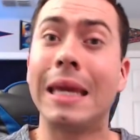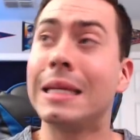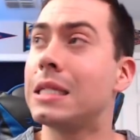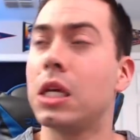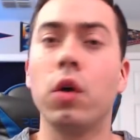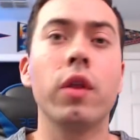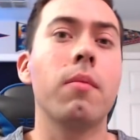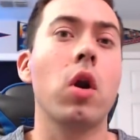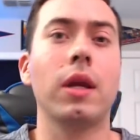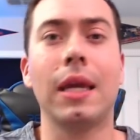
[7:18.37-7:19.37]
until the
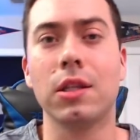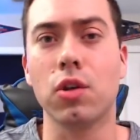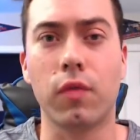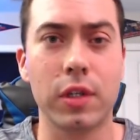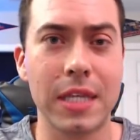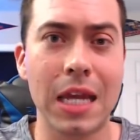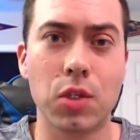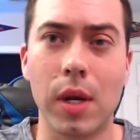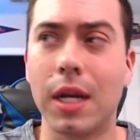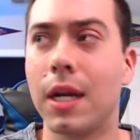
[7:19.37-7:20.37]
market gets
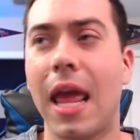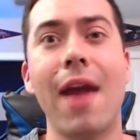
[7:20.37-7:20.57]
oversaturated.